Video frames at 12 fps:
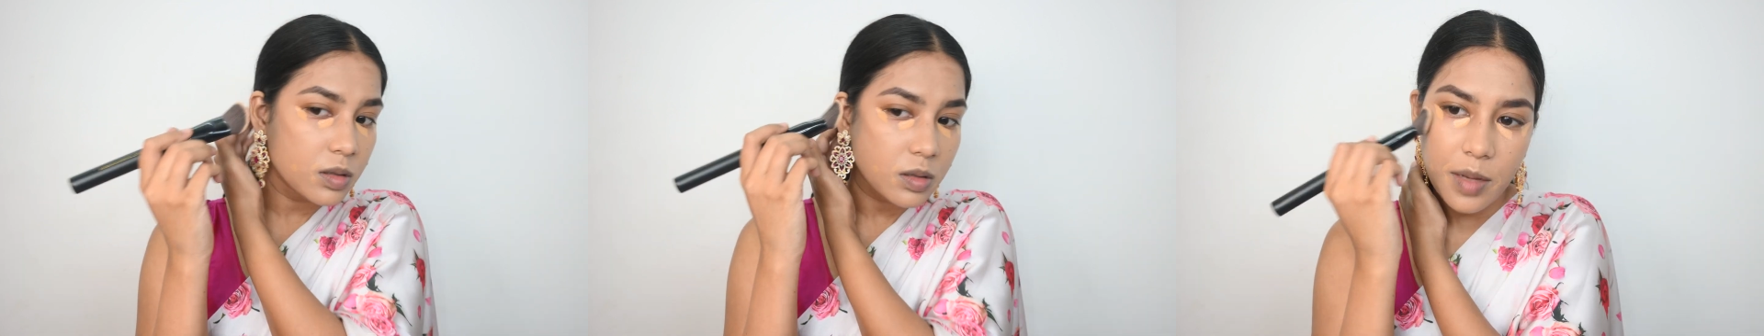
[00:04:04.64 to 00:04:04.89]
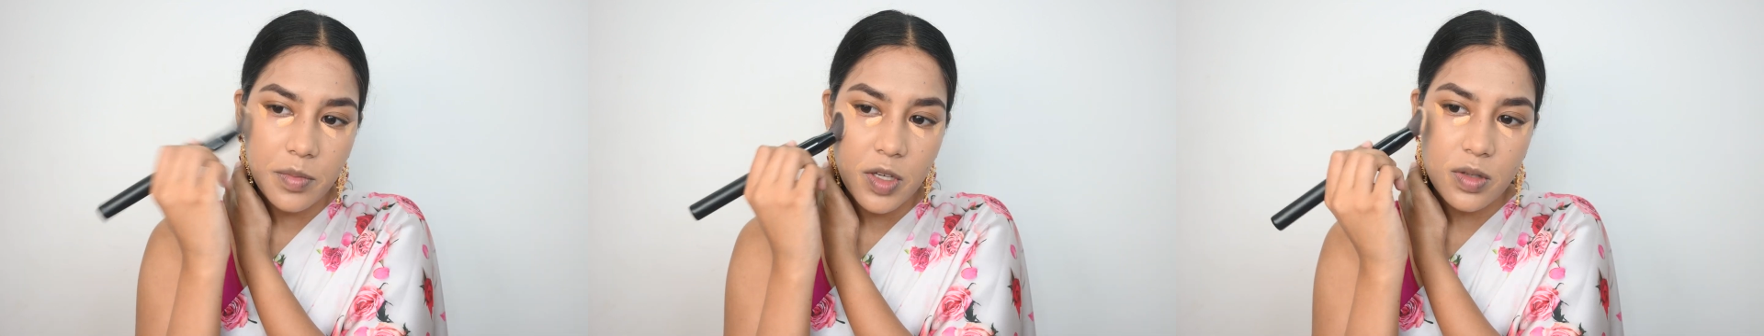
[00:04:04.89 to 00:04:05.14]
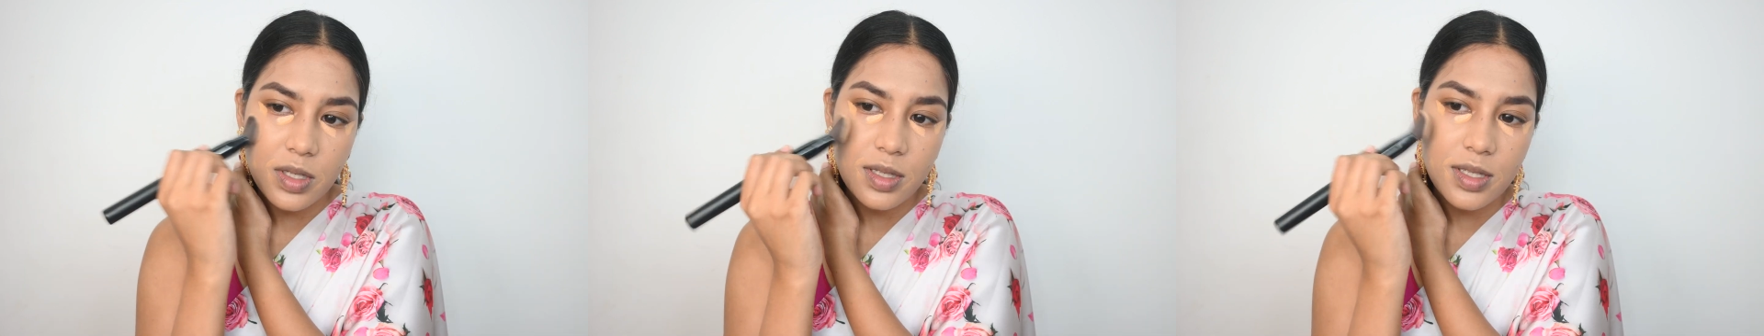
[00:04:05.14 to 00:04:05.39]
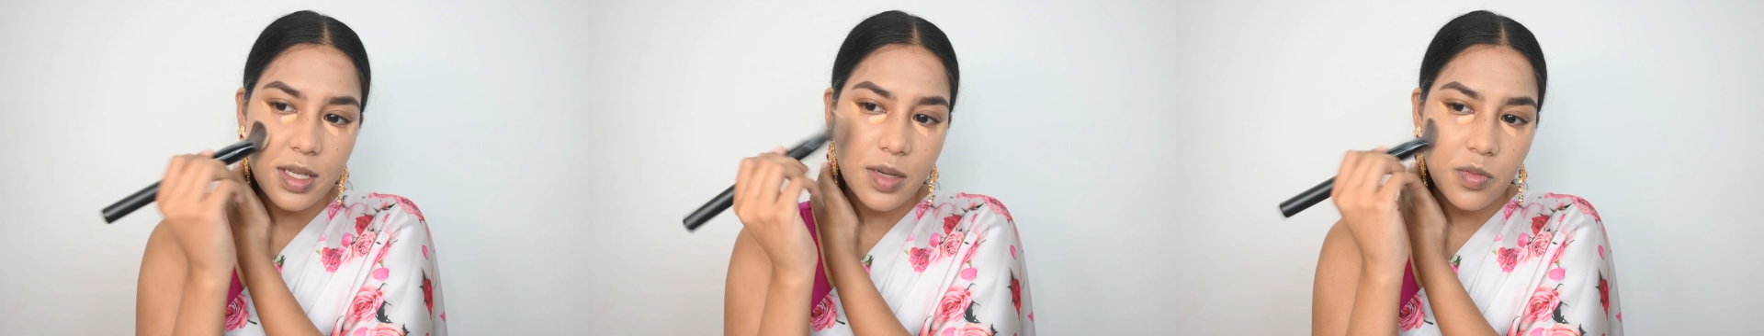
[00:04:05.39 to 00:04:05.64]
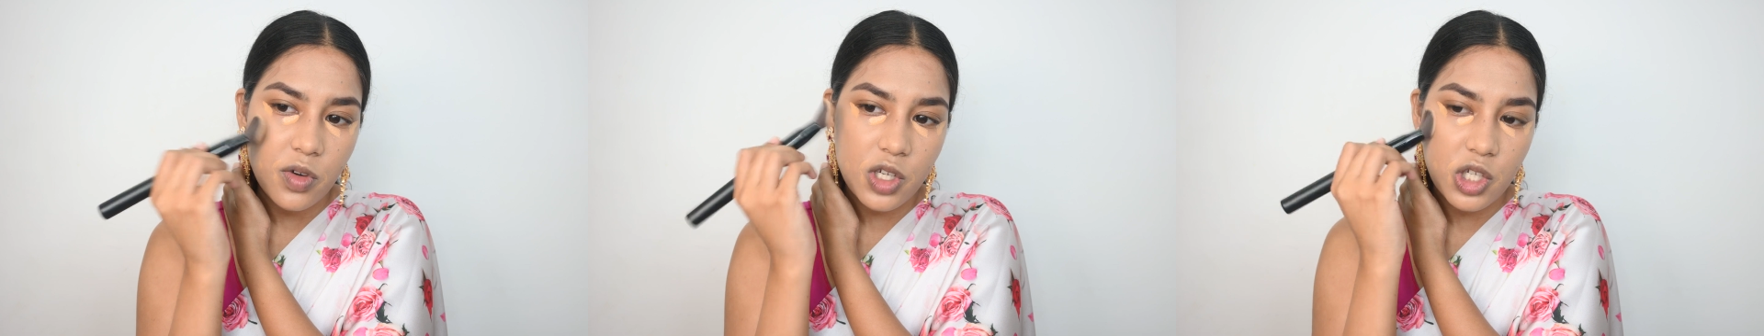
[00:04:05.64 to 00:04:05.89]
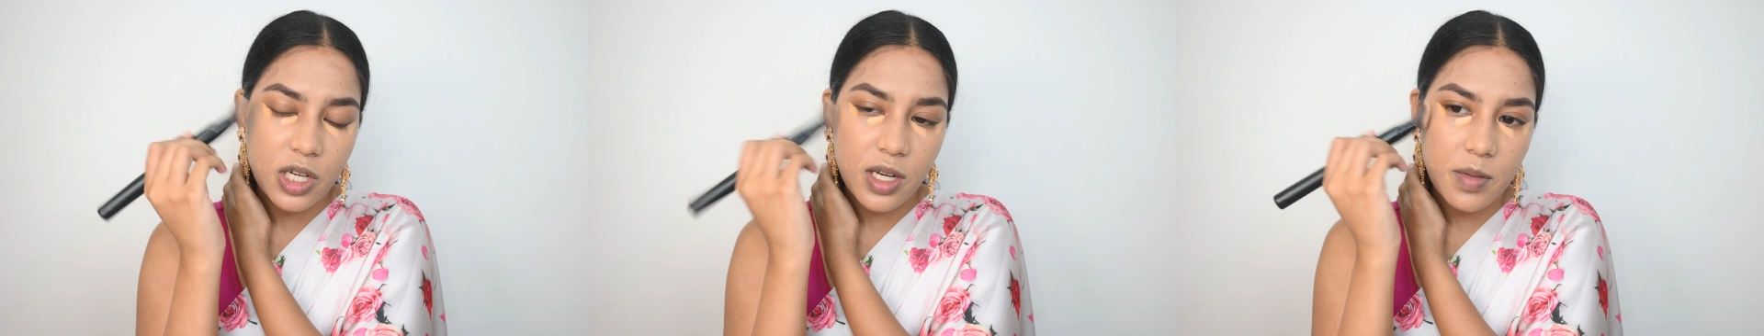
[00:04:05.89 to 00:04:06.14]
I'm using the same
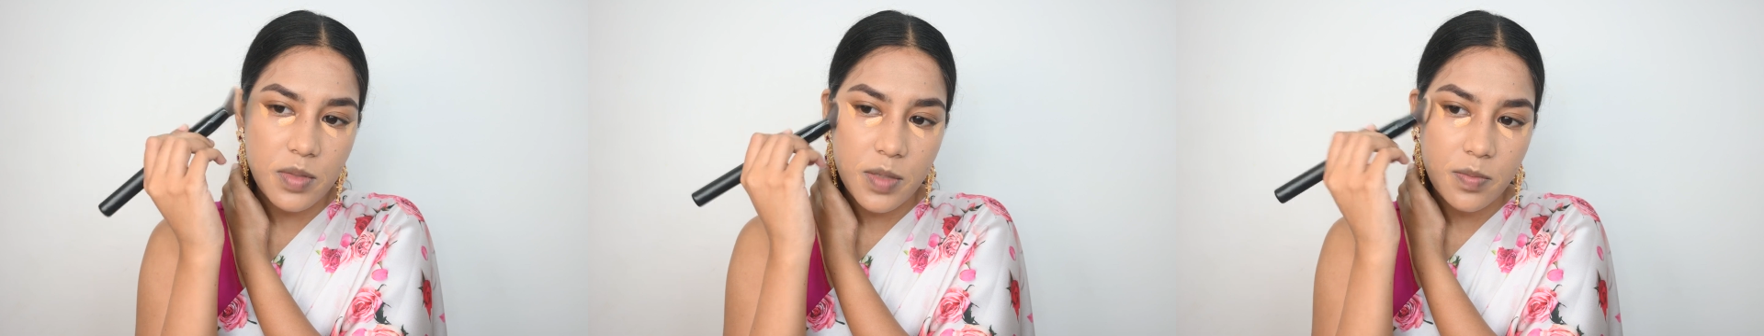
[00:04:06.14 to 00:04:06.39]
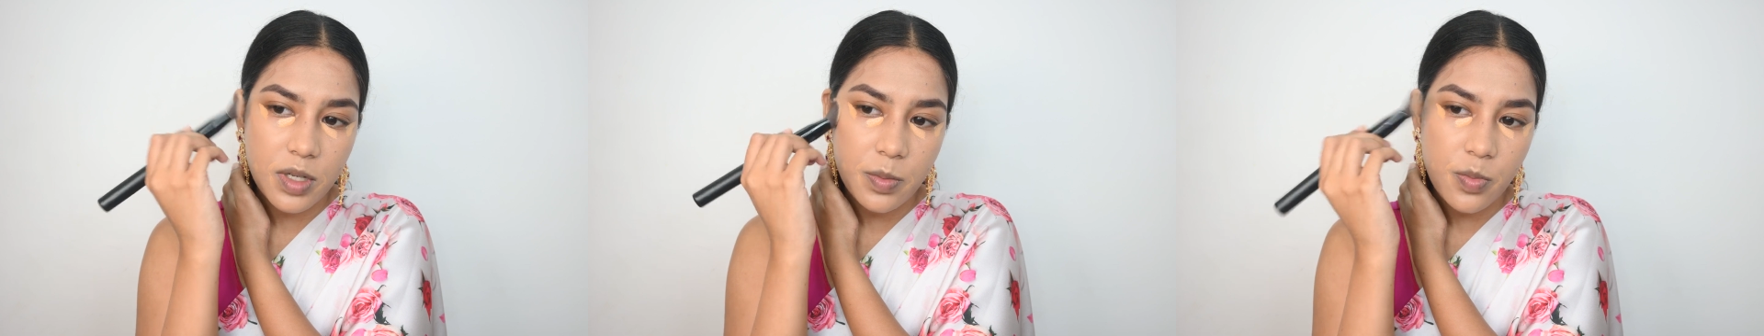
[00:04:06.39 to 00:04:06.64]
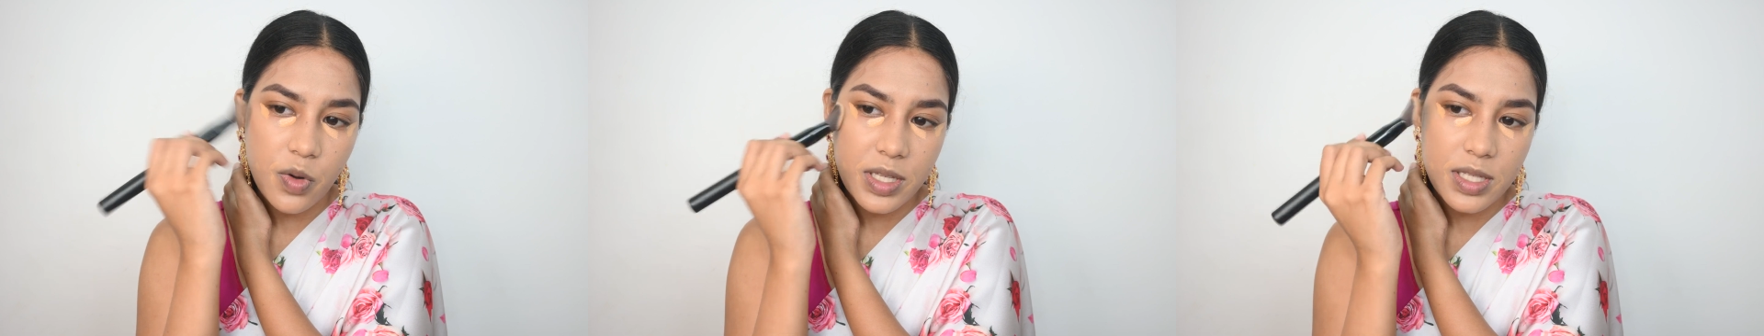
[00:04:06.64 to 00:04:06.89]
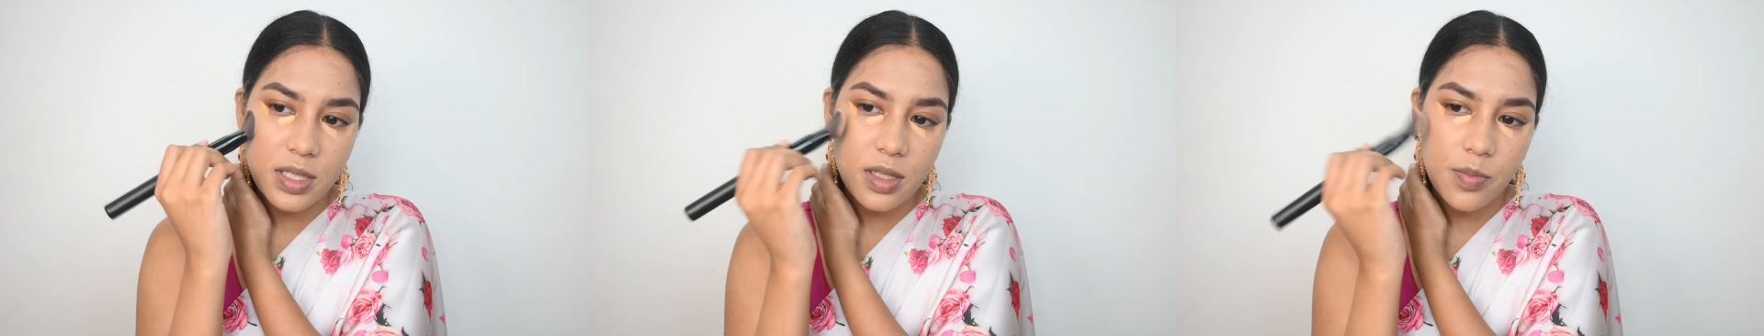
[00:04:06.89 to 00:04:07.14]
brush and I'm simply pressing